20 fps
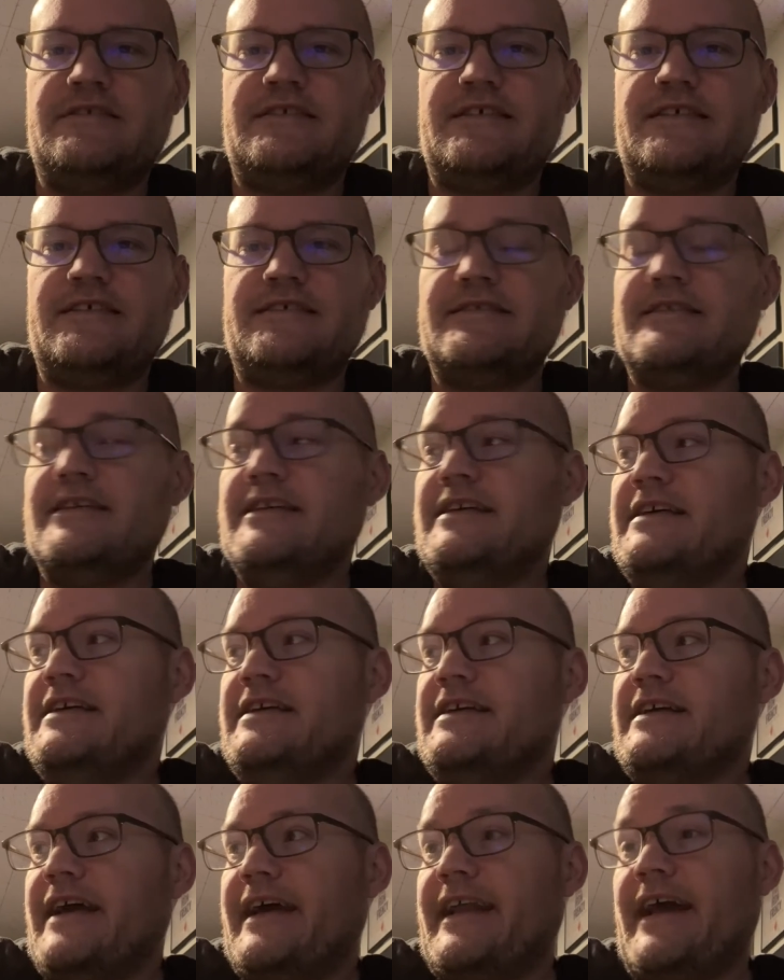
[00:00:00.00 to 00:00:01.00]
things.
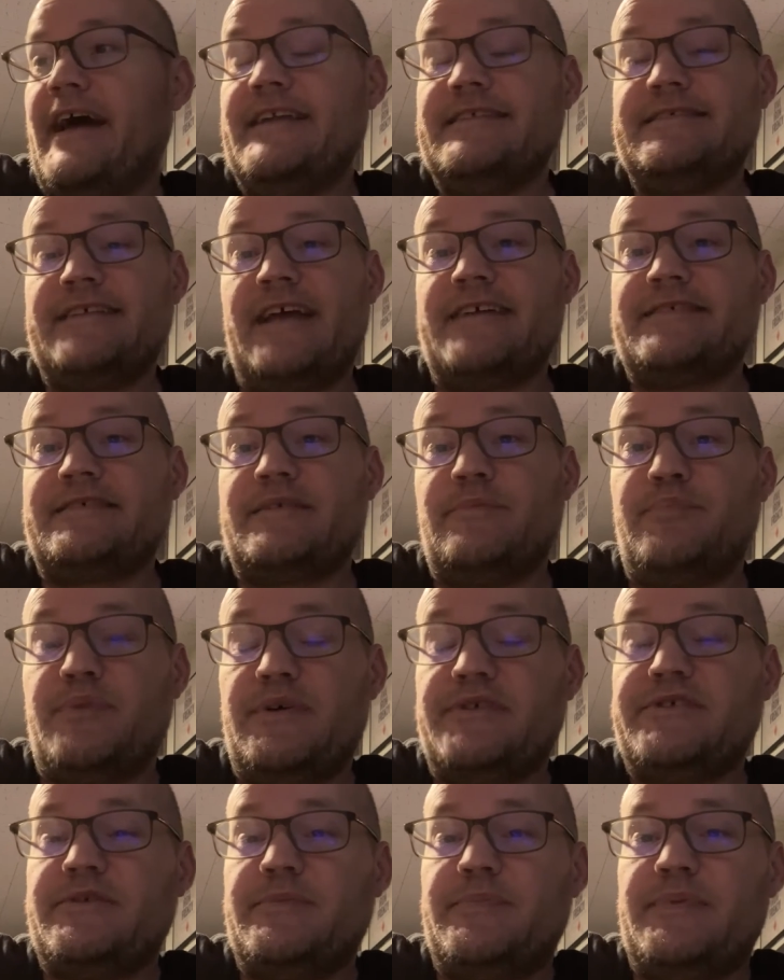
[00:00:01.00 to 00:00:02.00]
And I just asked a
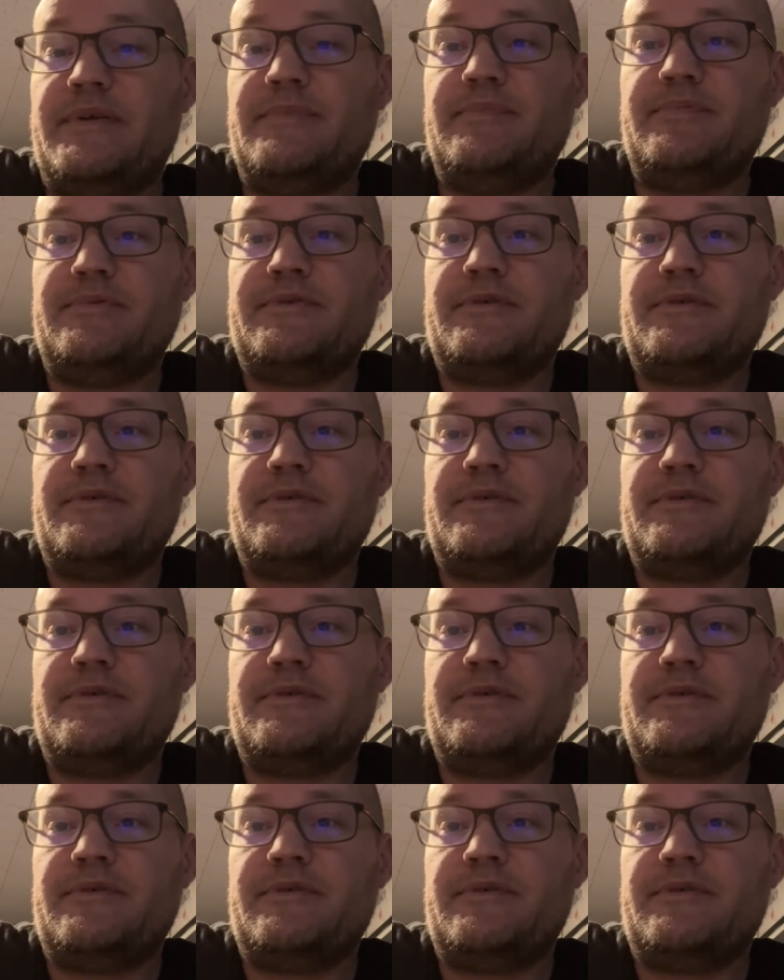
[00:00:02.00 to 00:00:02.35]
bunch of people to